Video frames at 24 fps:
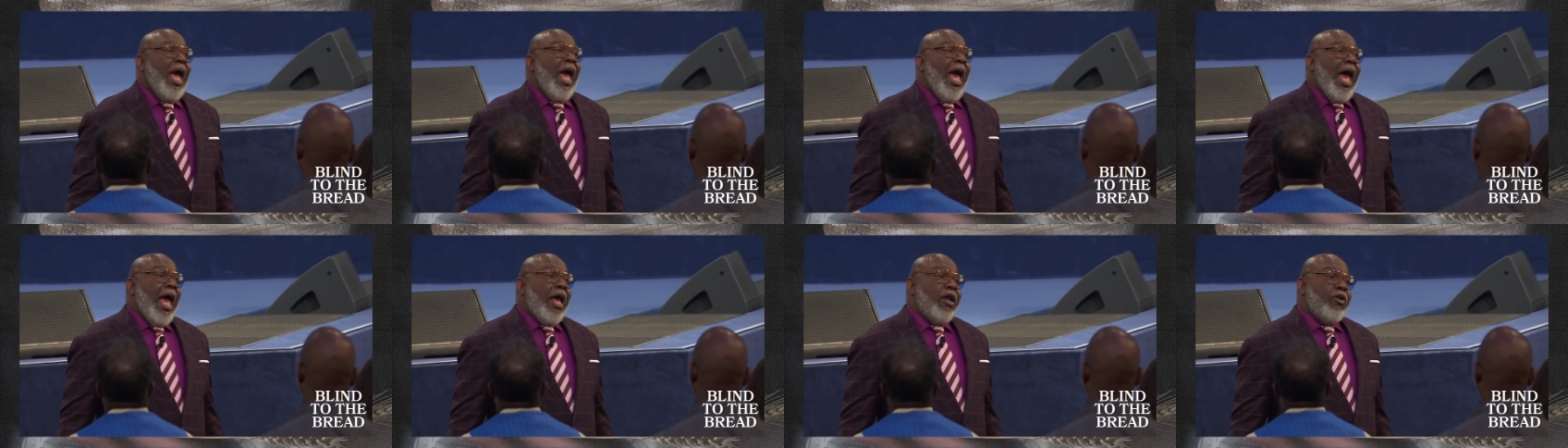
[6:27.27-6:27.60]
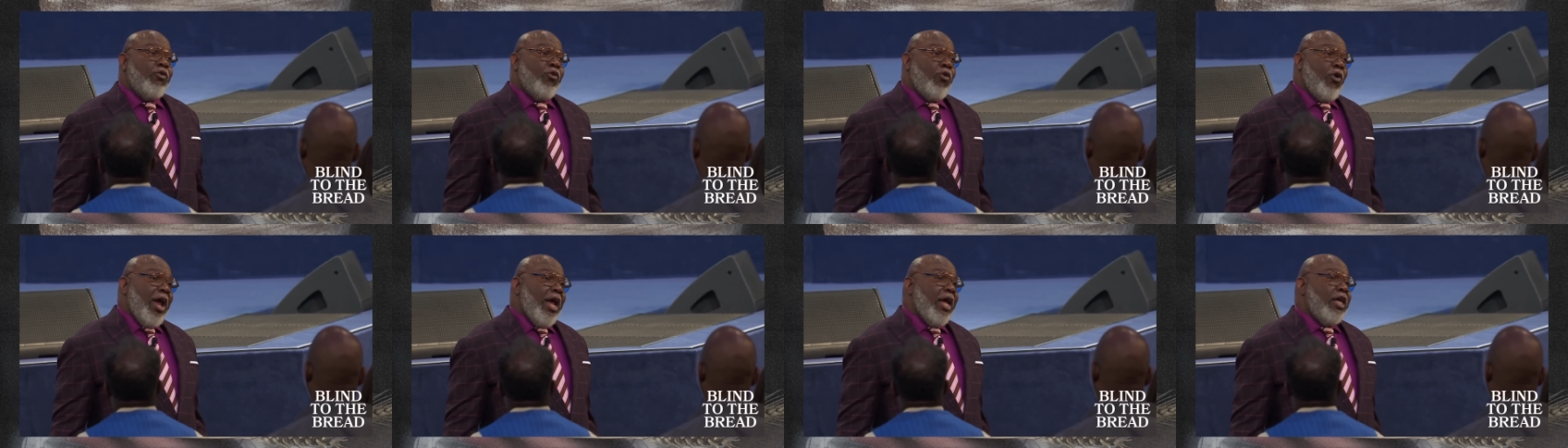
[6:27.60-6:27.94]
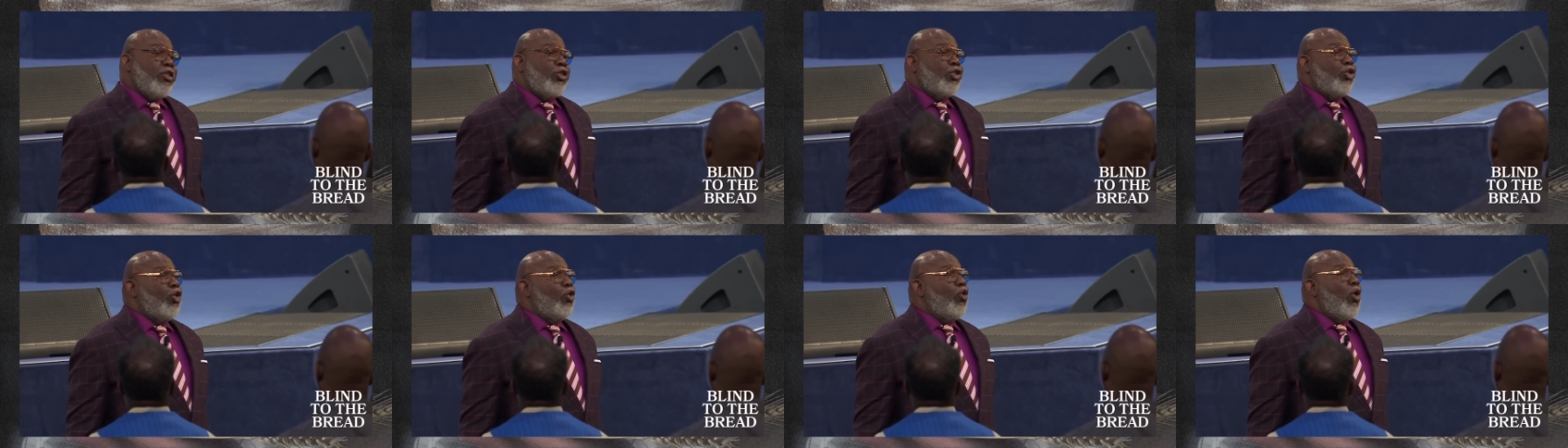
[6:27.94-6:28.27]
and
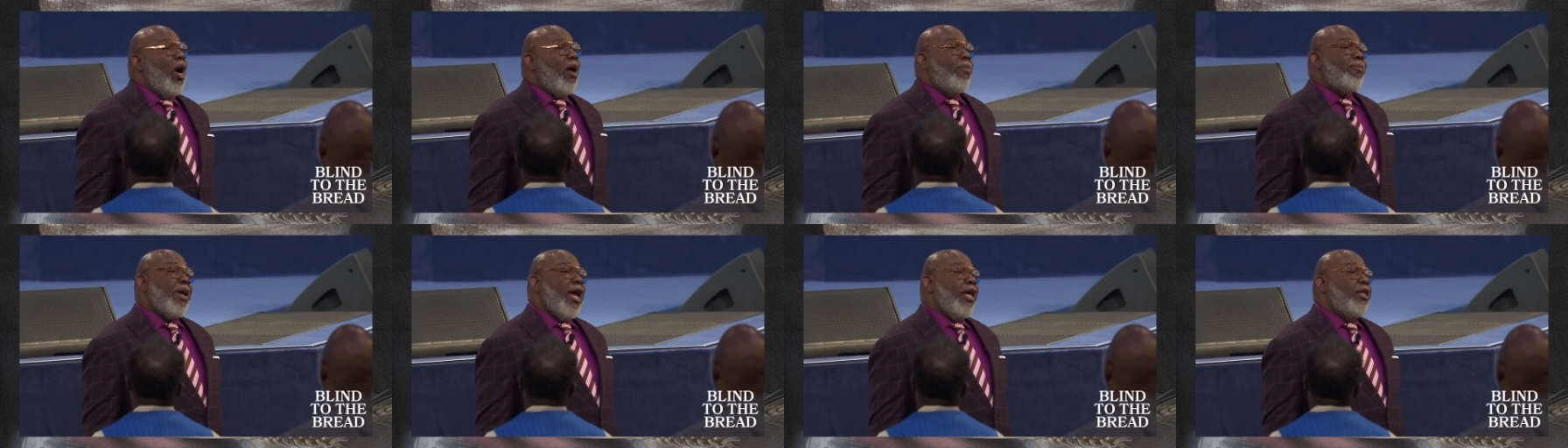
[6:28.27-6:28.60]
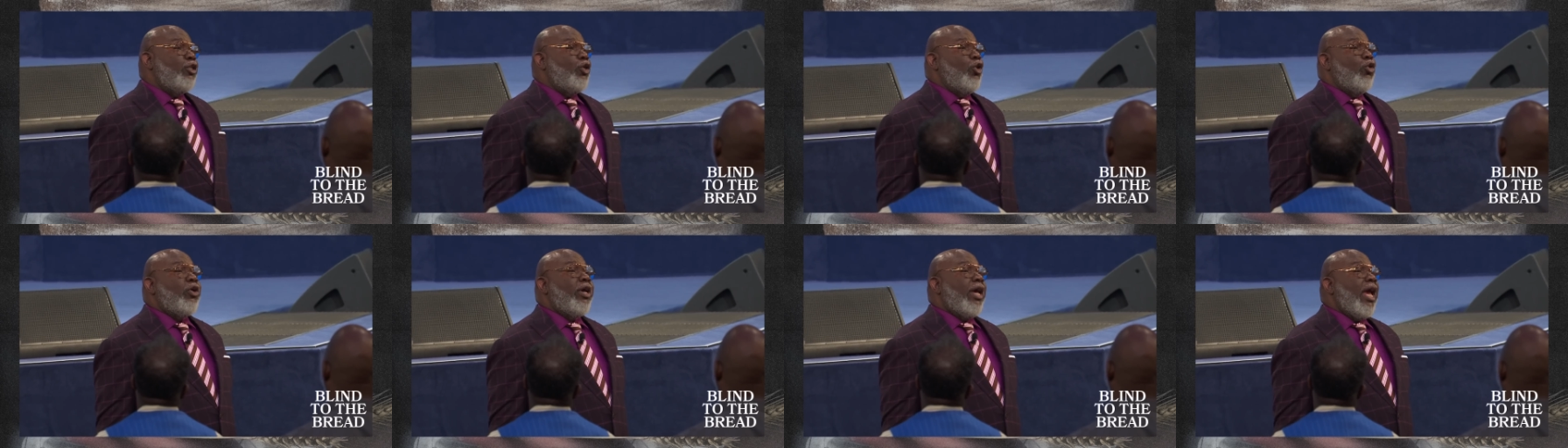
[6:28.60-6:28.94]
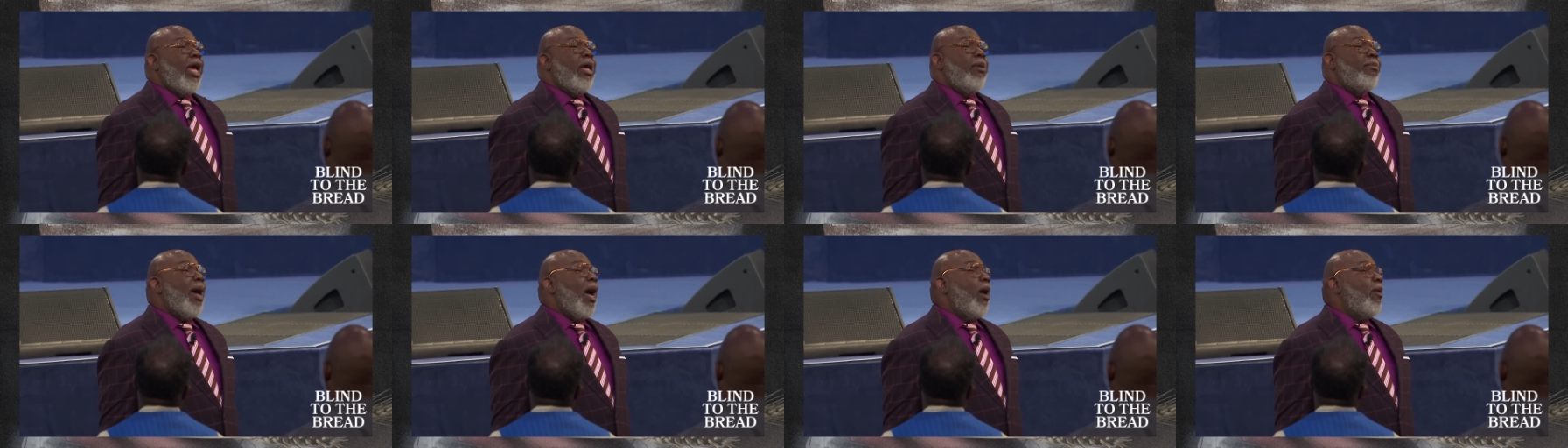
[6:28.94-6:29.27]
raised you up, and you
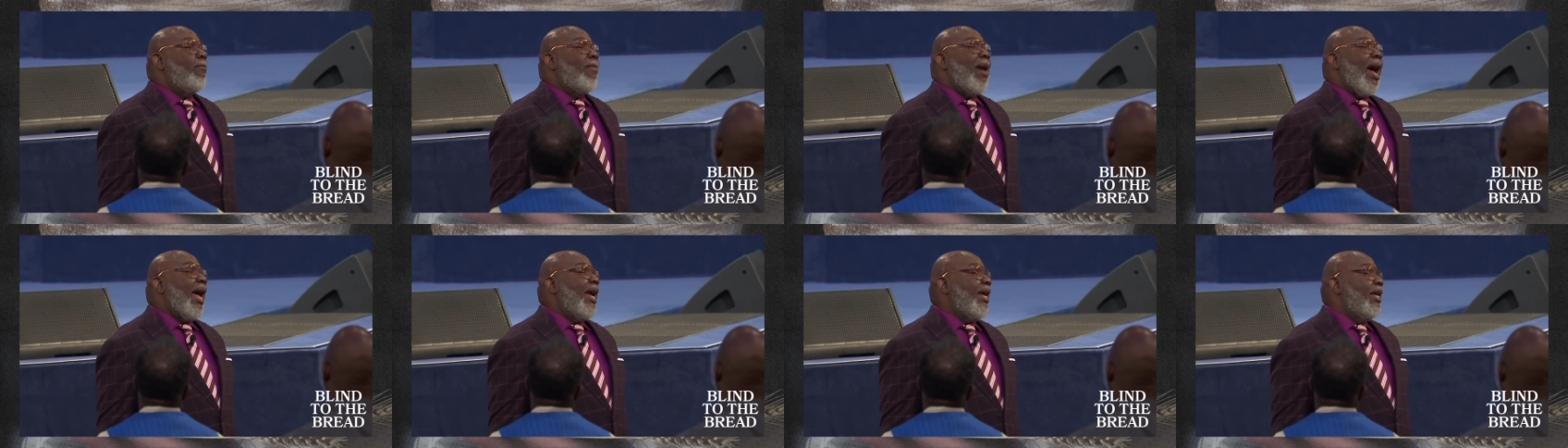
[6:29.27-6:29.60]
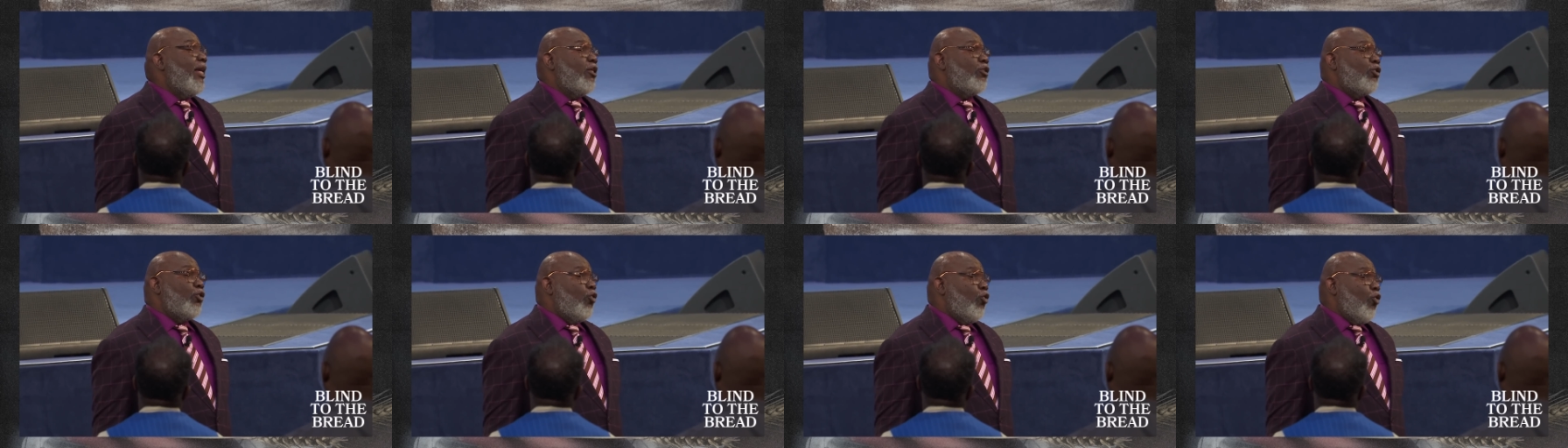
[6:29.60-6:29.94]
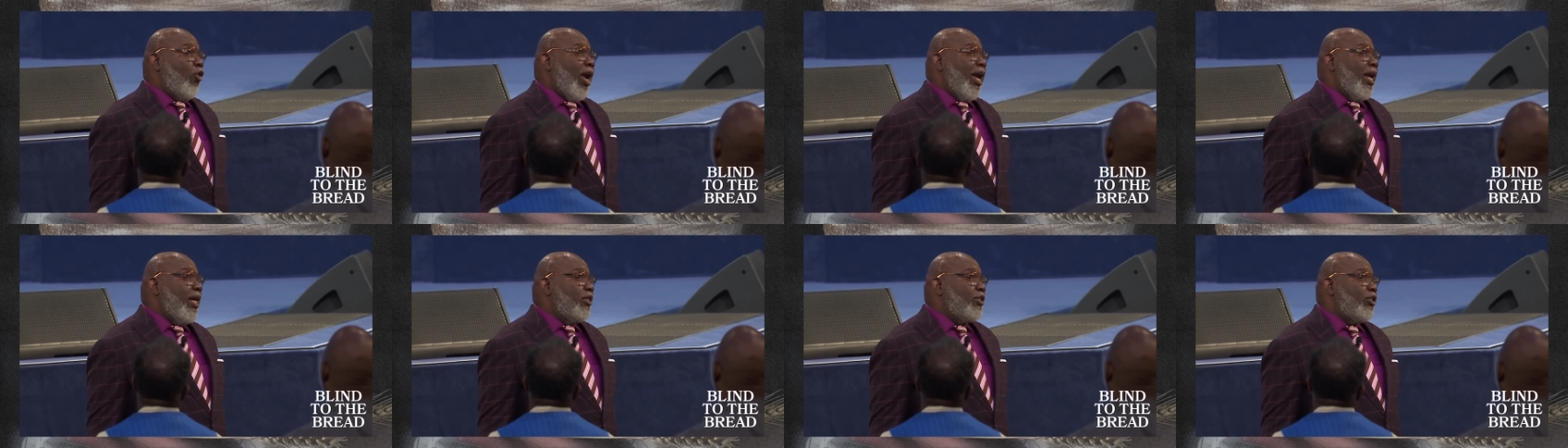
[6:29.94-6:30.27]
came out by His
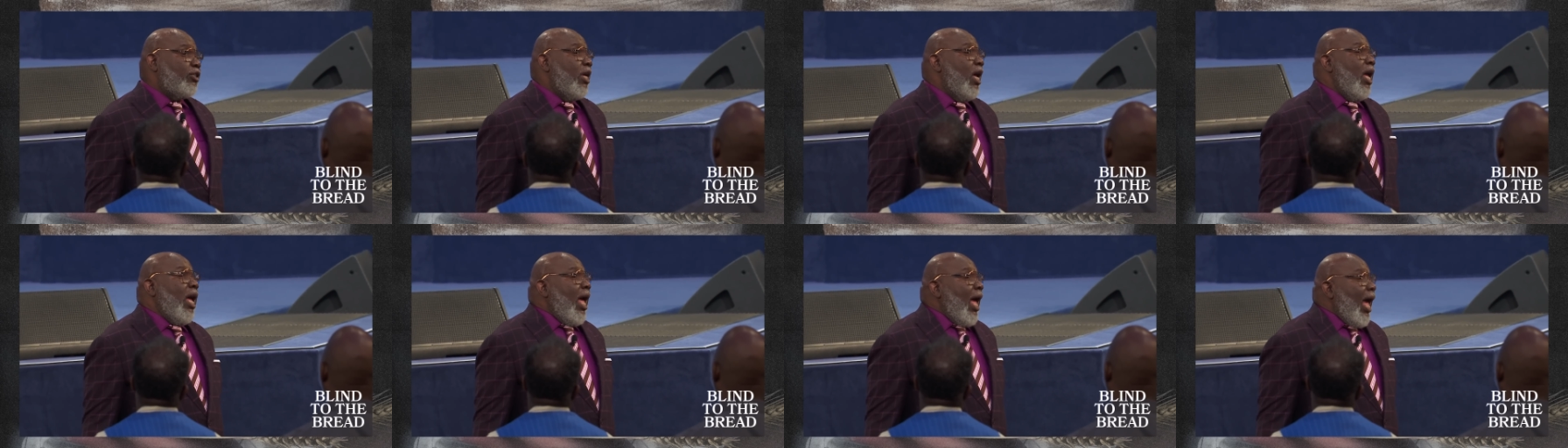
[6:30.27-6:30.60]
grace